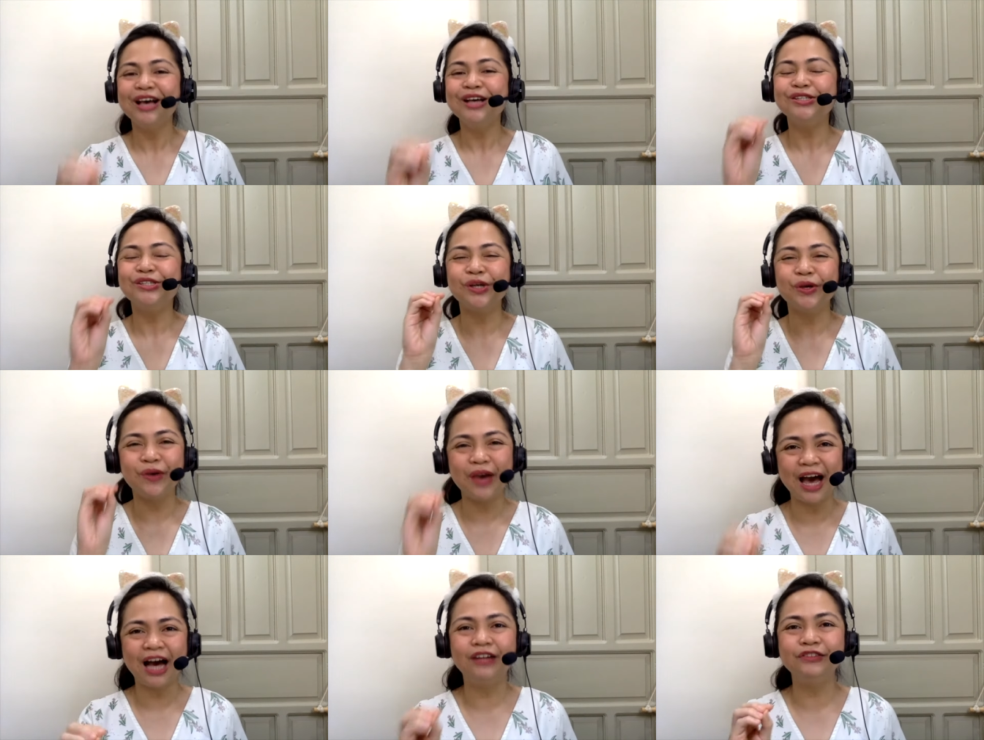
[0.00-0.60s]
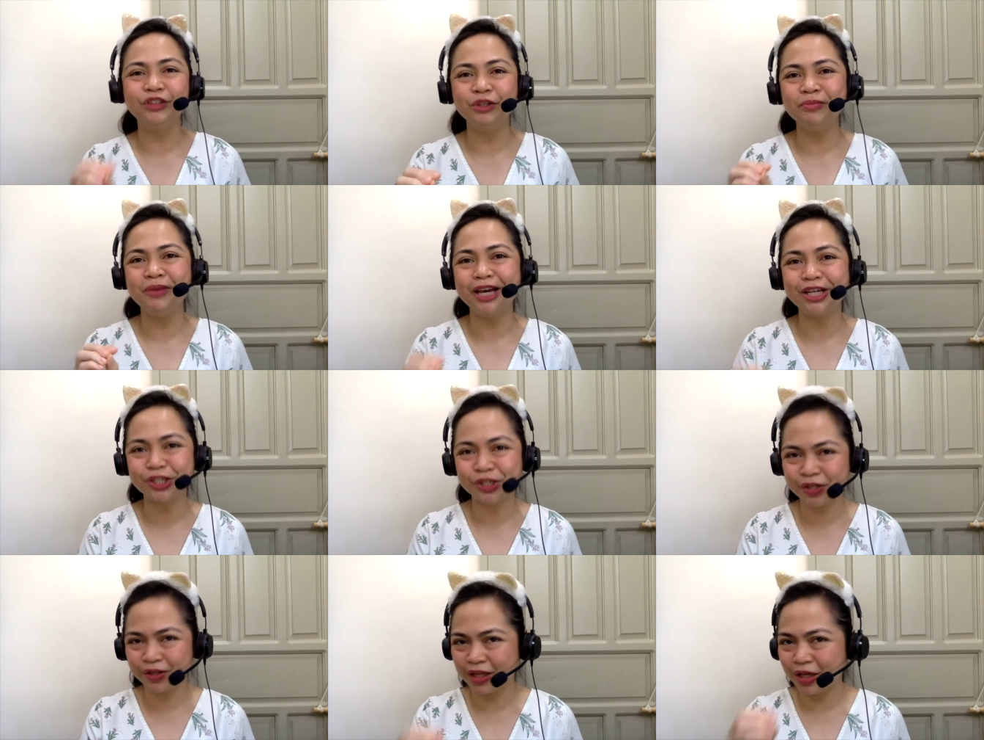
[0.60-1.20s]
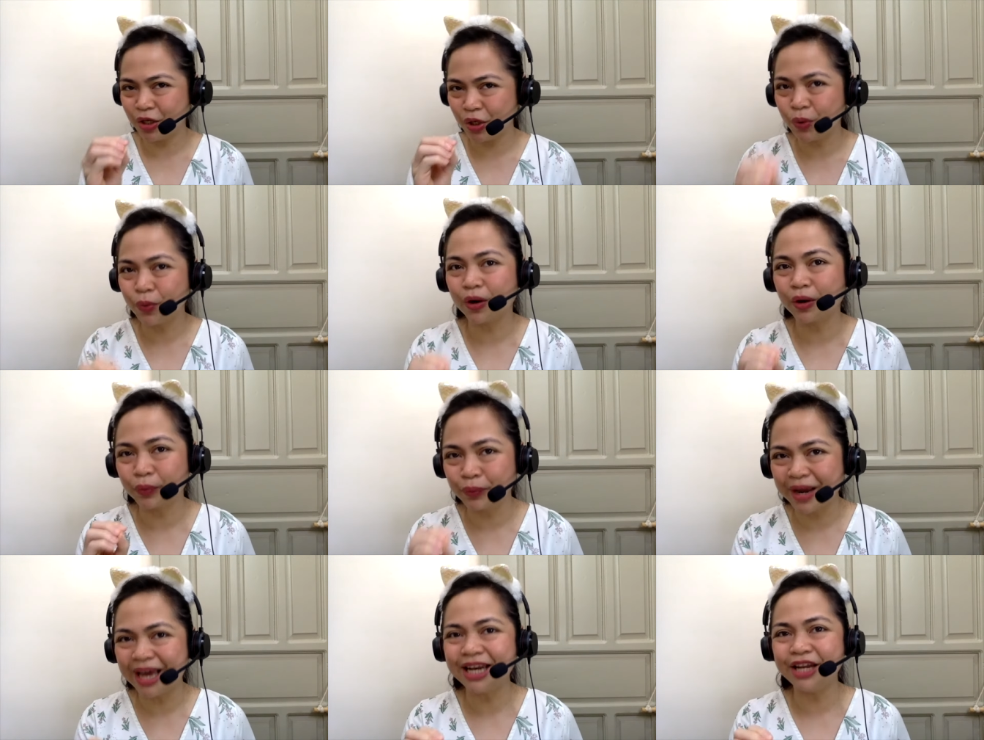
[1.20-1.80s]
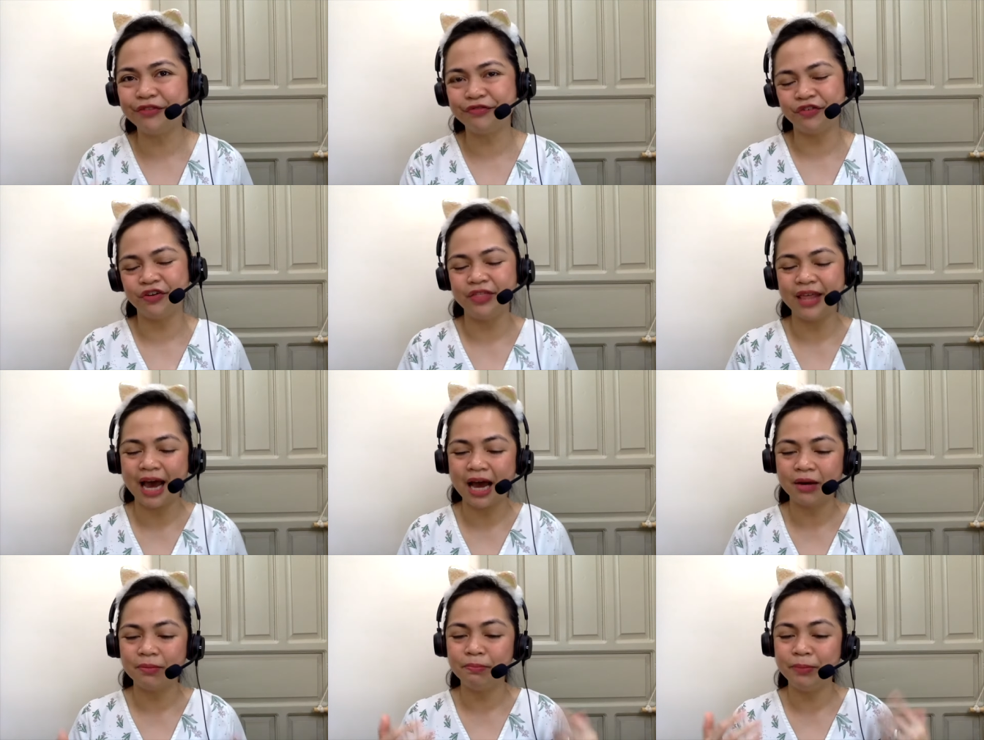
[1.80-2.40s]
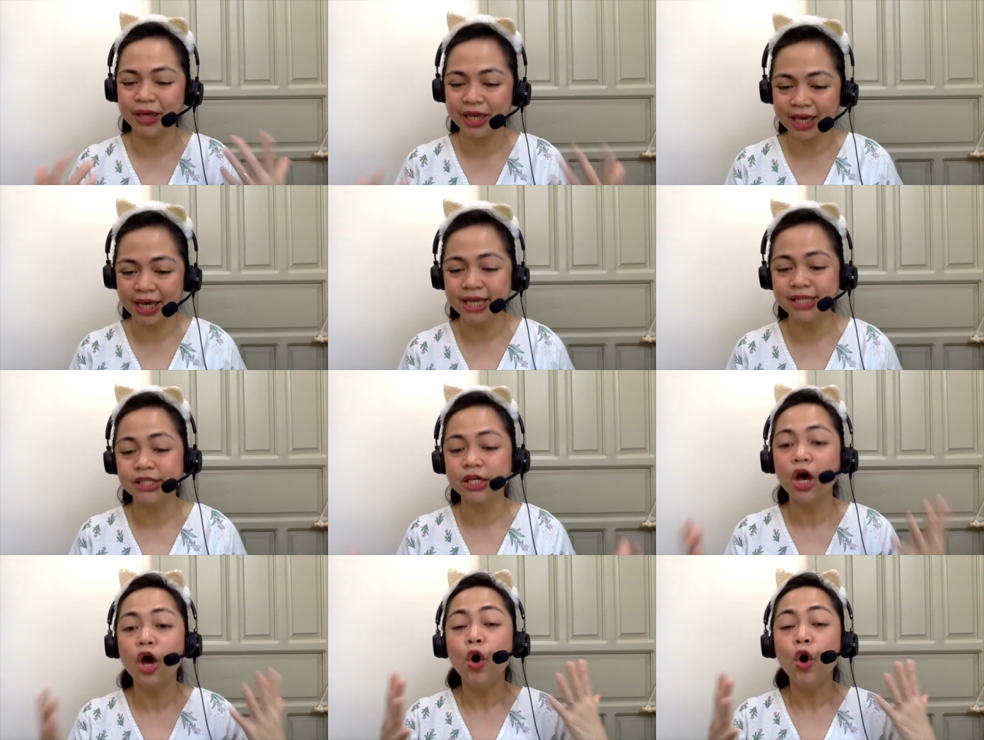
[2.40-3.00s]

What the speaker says: So you have to make sure that you are ready for that because